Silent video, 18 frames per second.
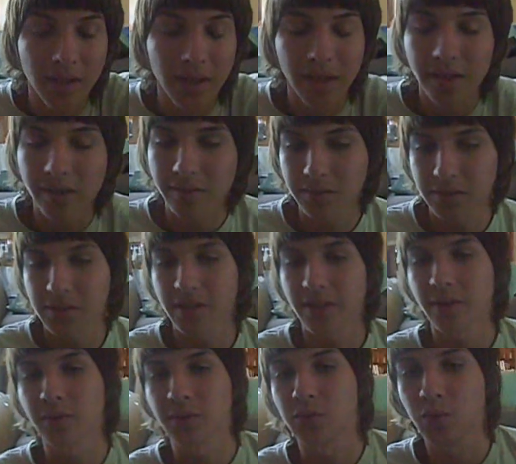It
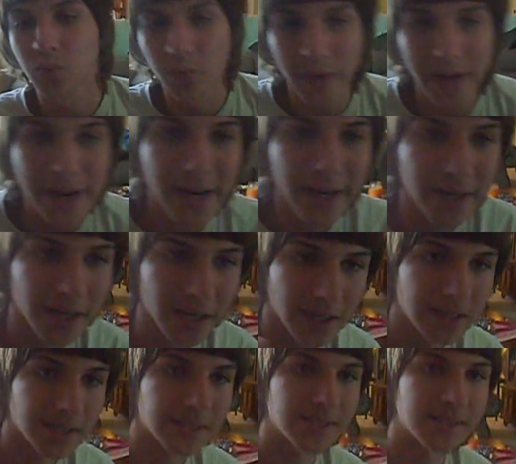was weird,
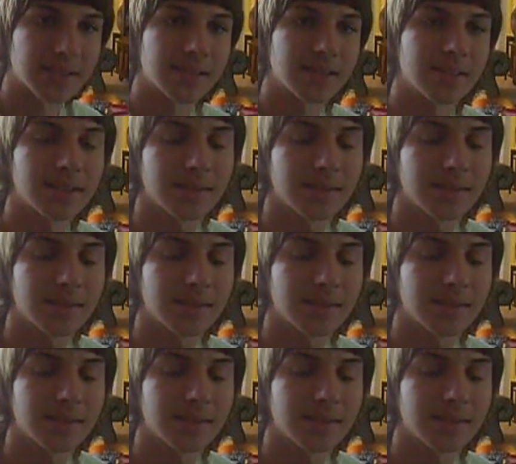because